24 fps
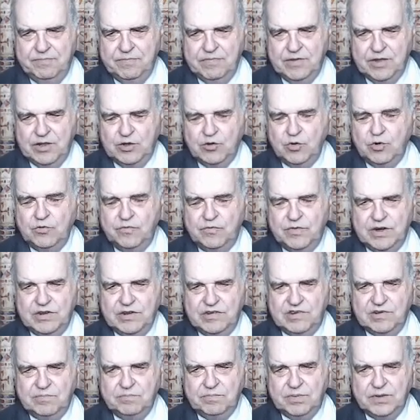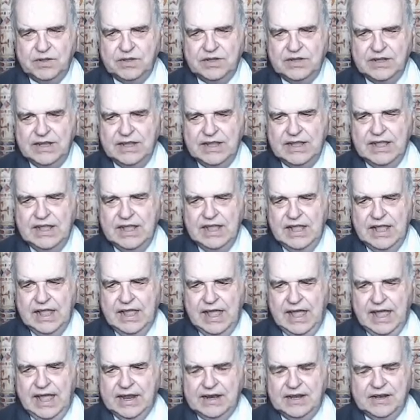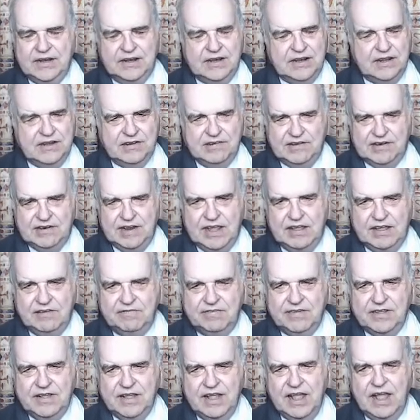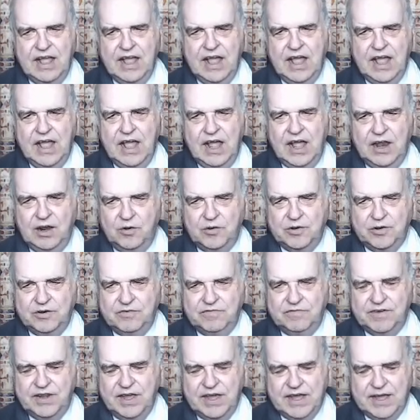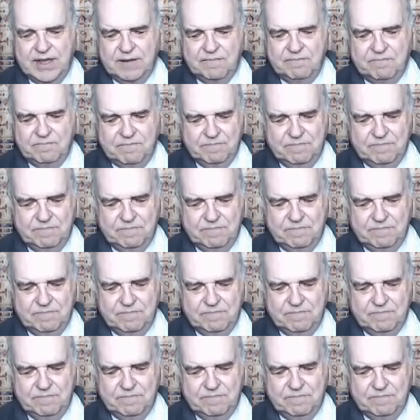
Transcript: It's all very simple, and it does save a lot of time.